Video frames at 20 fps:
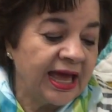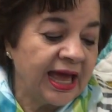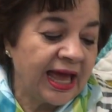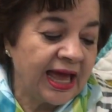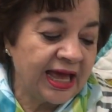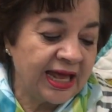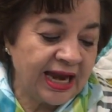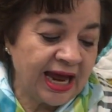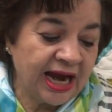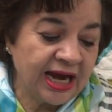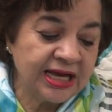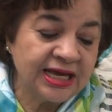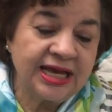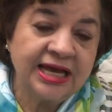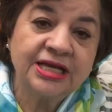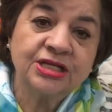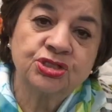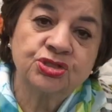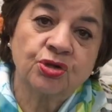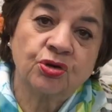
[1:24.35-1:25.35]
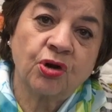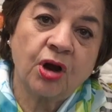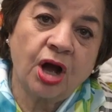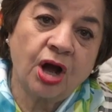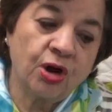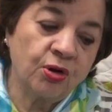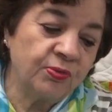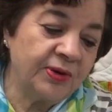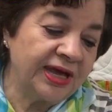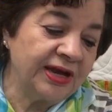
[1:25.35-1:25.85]
and our kits are
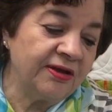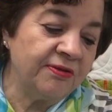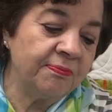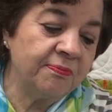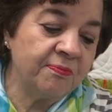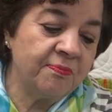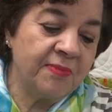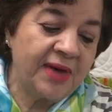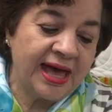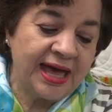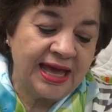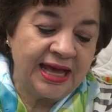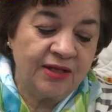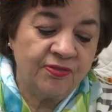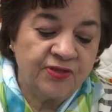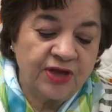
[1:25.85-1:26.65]
already made.